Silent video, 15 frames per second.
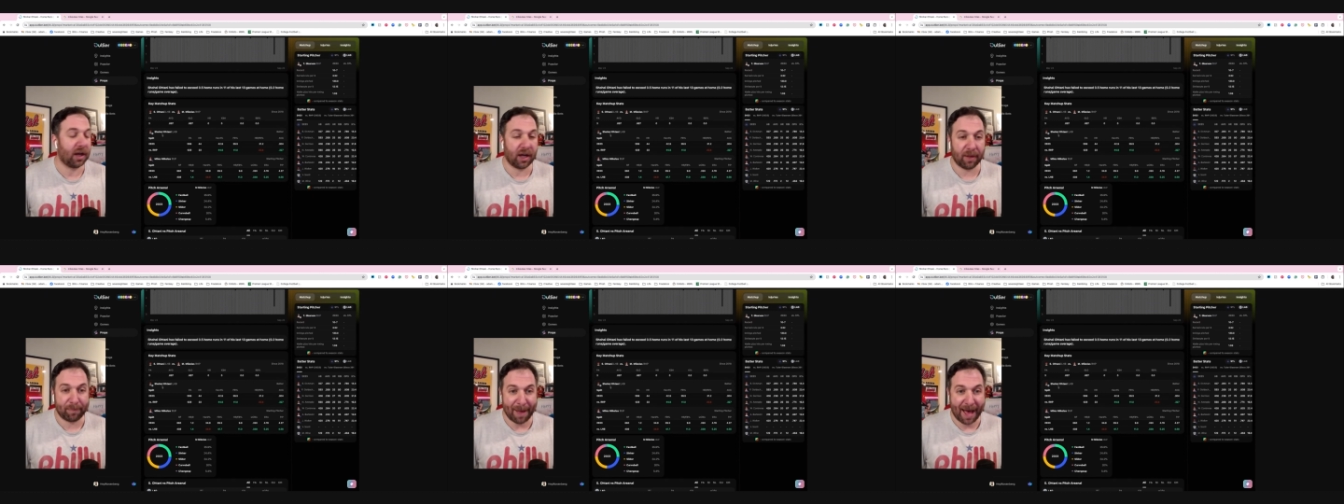
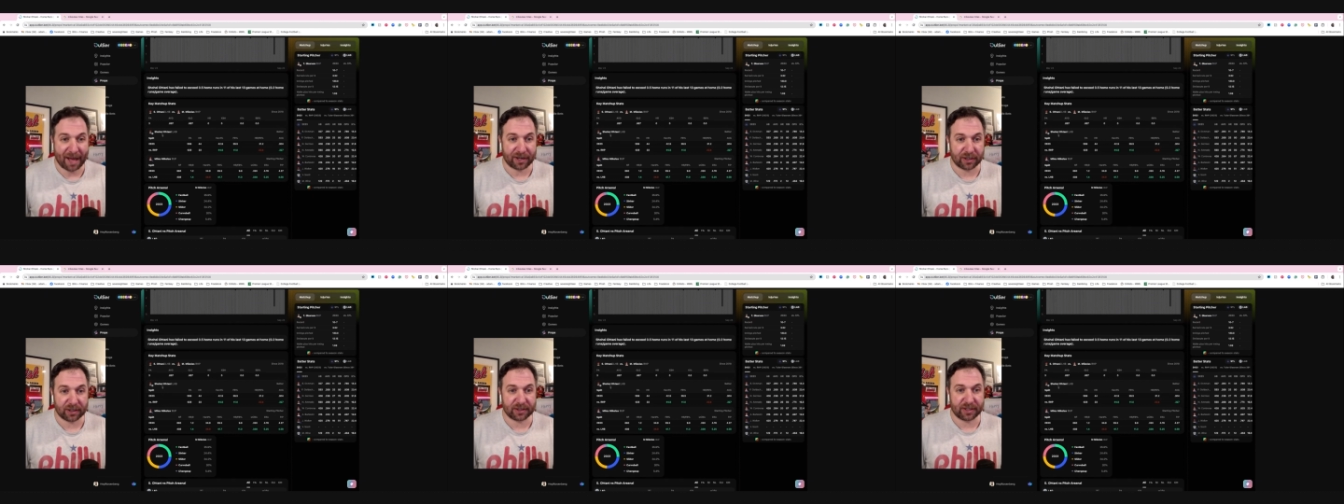a
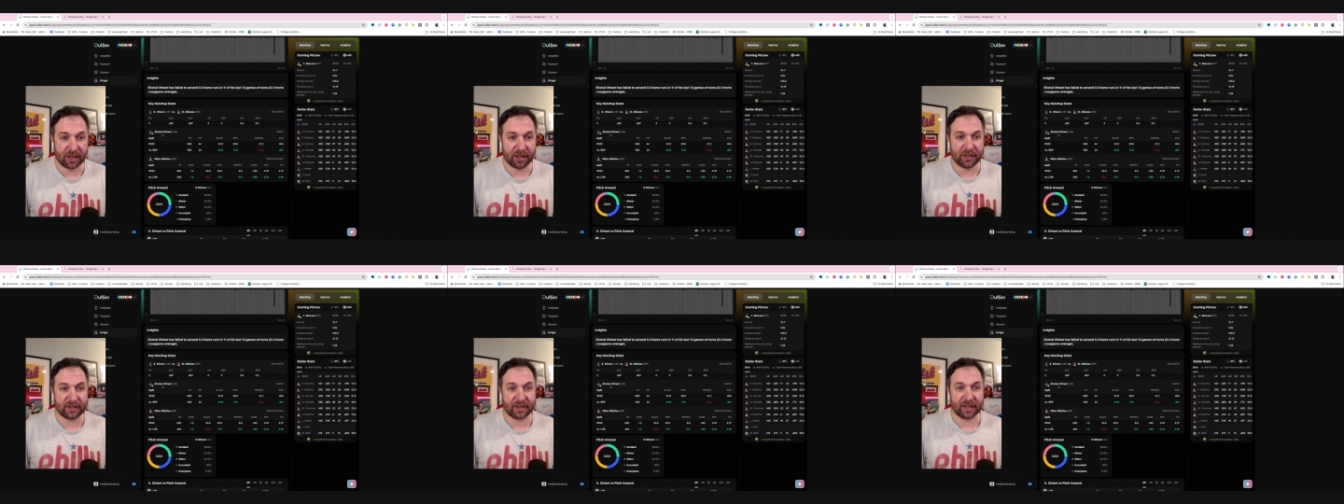batter
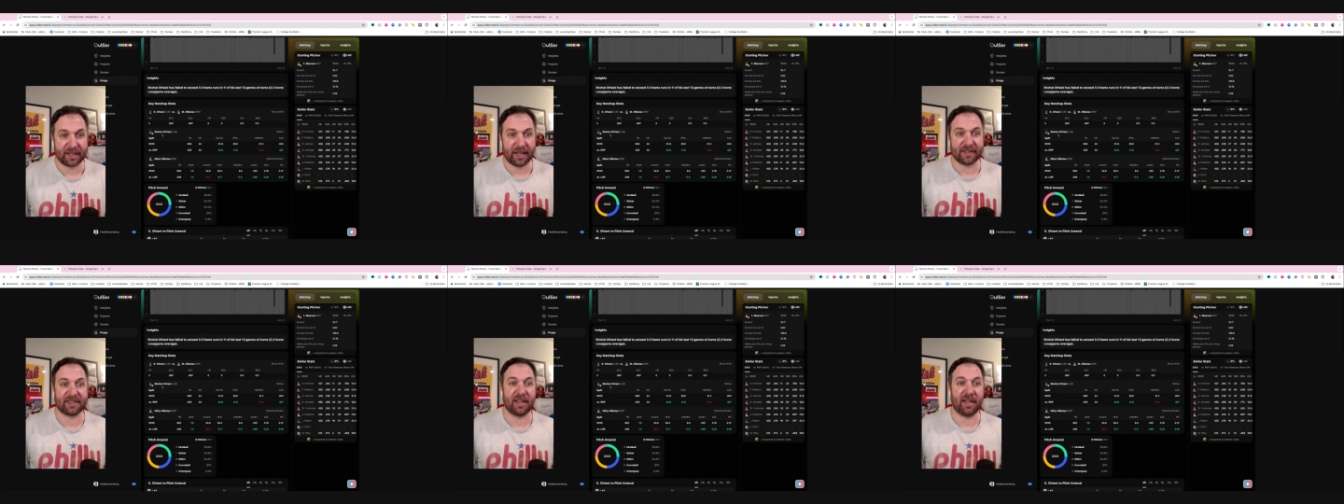does
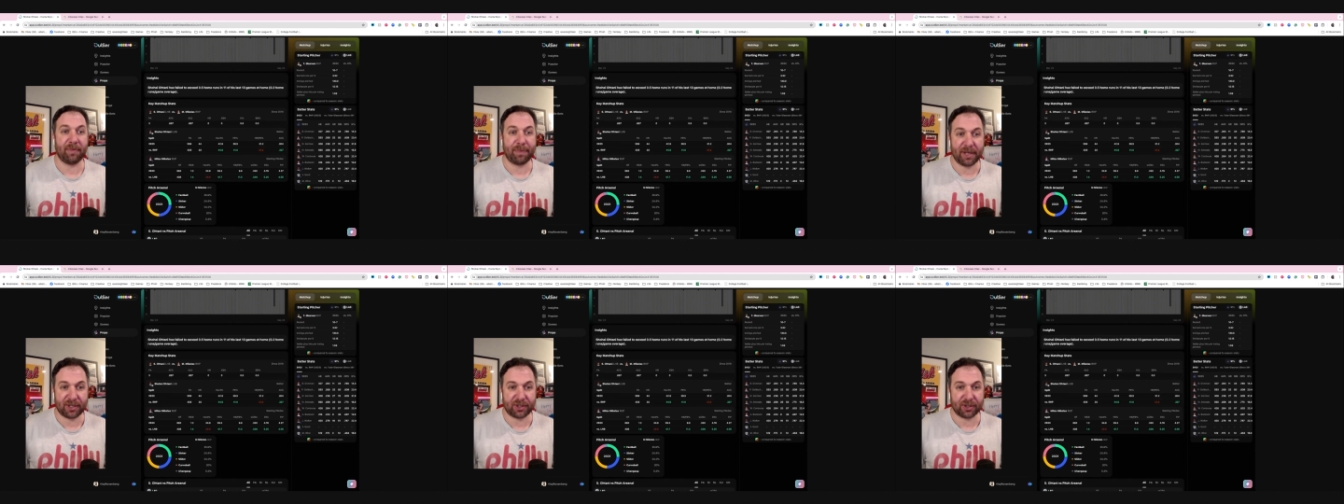against a
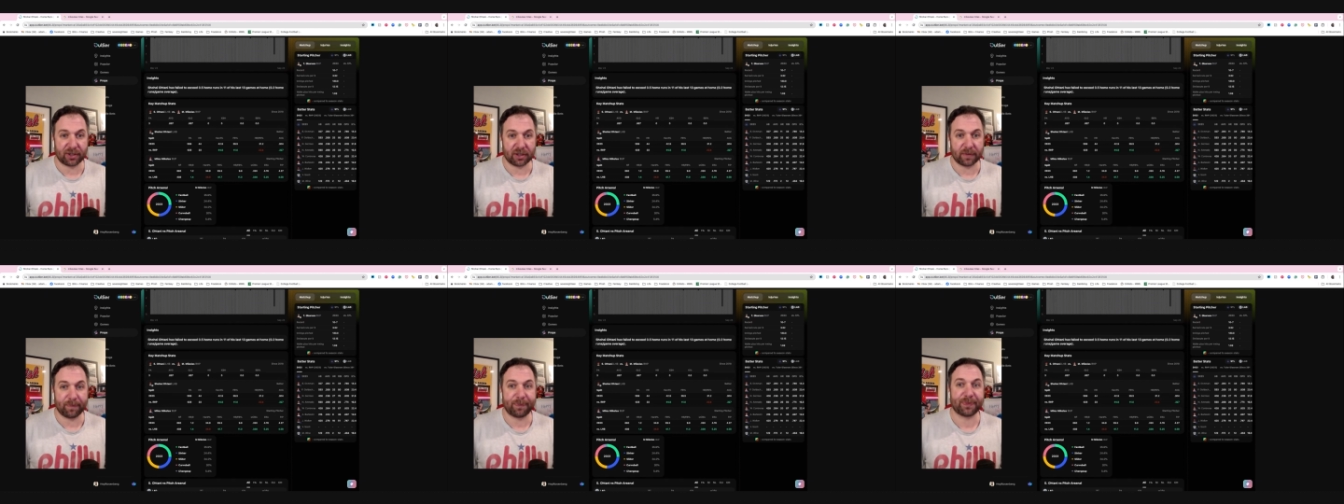
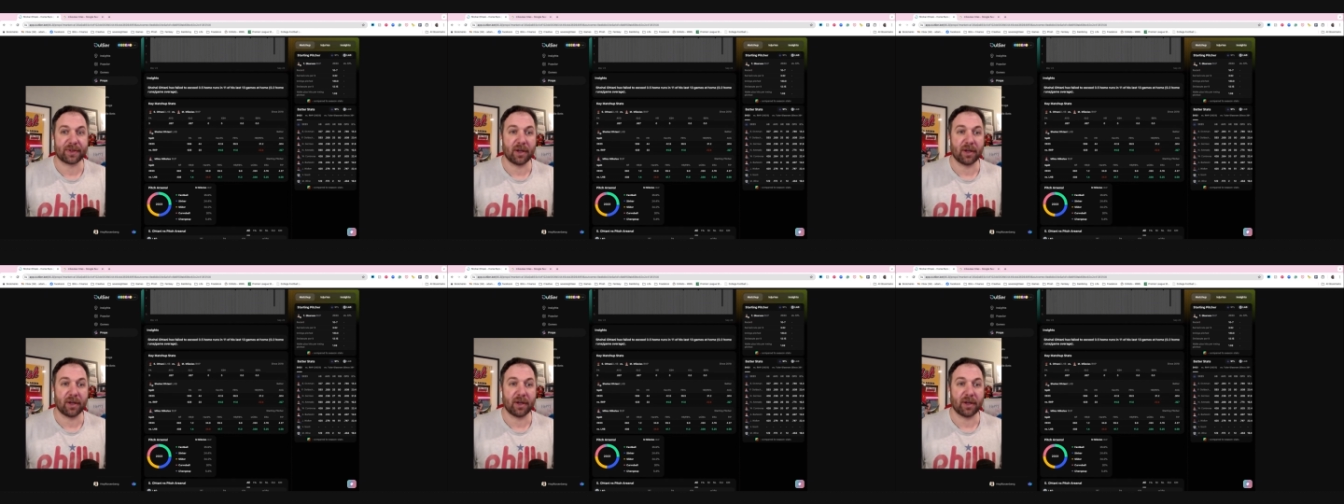pitcher